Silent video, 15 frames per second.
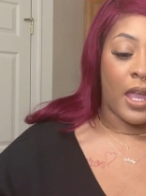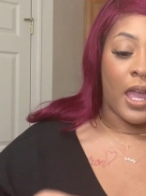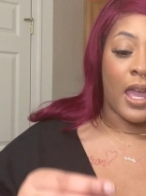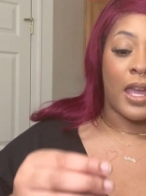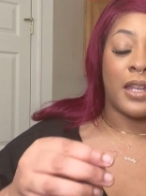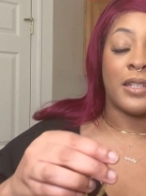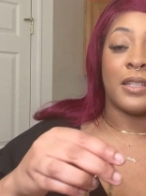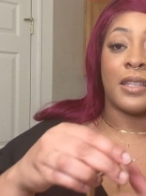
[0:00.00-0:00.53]

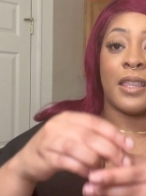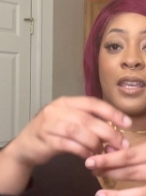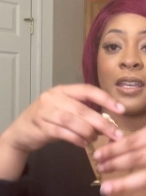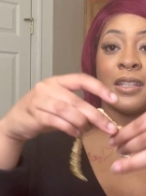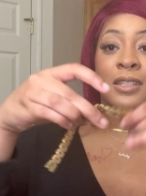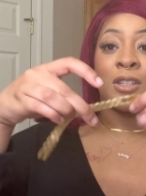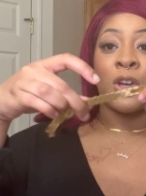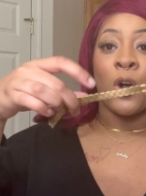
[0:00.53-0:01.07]
it's
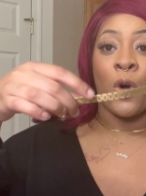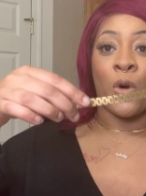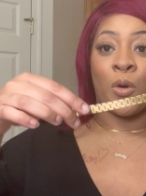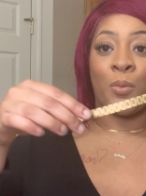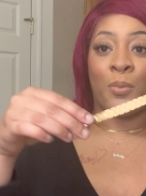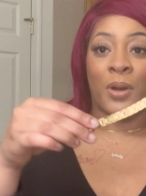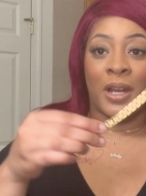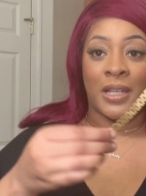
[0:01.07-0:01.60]
this
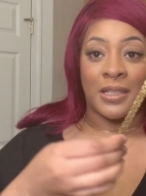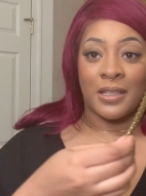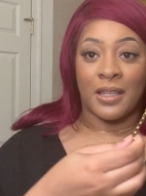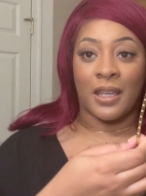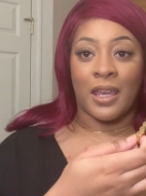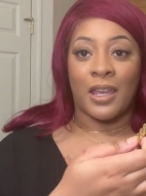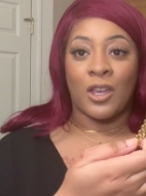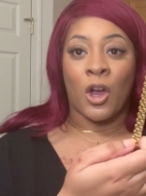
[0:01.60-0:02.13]
gold
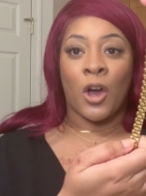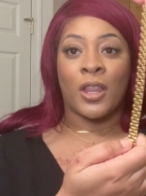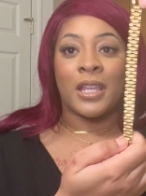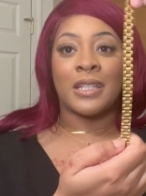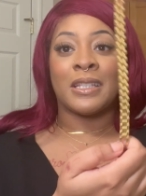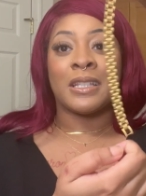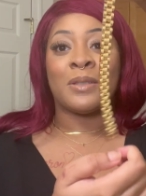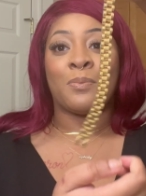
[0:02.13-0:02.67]
bracelet. Y'all,
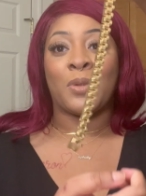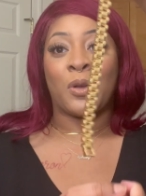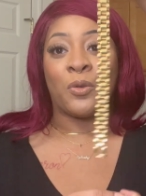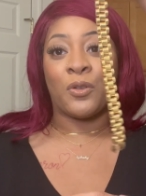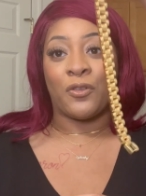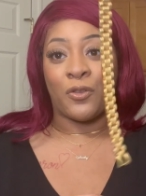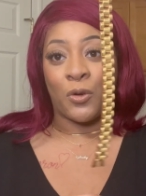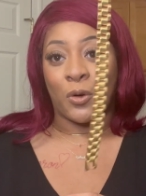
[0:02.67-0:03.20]
this is
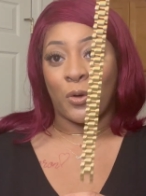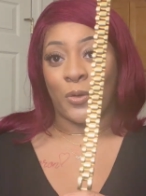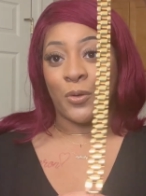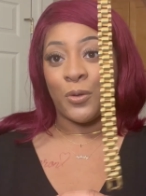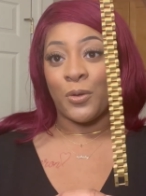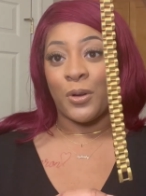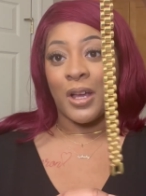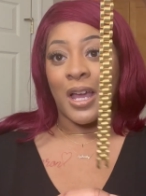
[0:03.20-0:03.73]
beautiful.
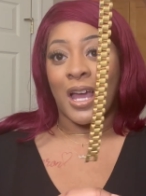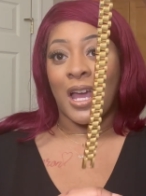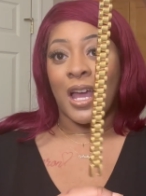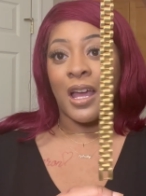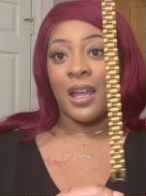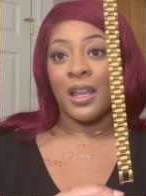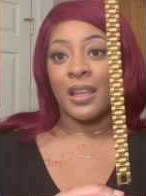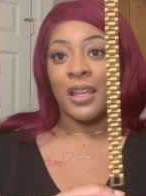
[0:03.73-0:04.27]

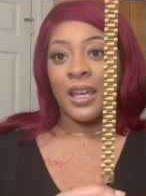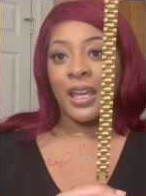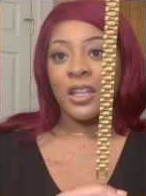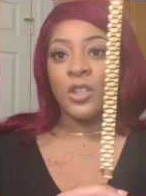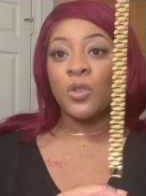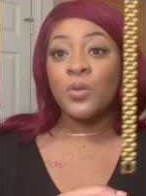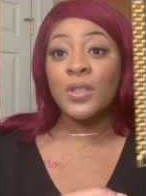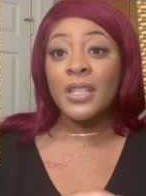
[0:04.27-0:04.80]
Look,
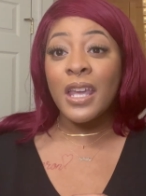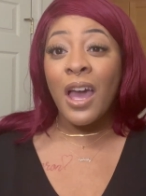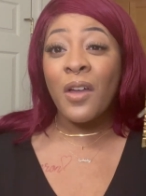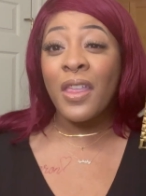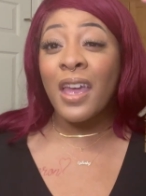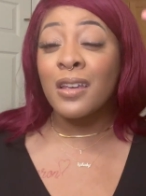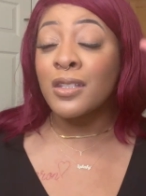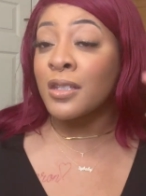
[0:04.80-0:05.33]
you see how
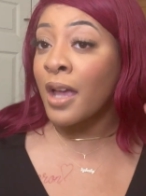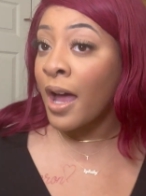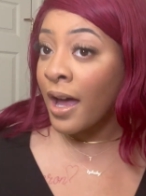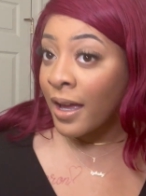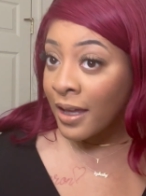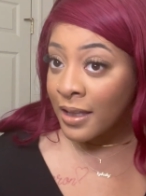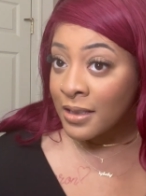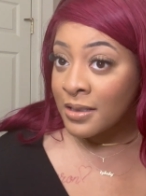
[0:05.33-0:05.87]
that
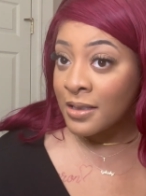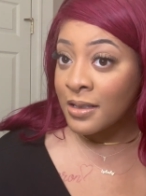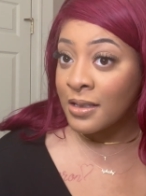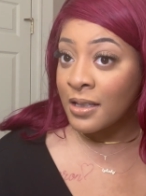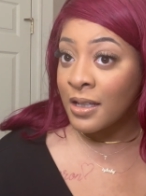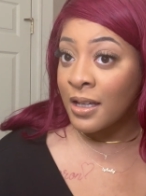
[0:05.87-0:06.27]
shines?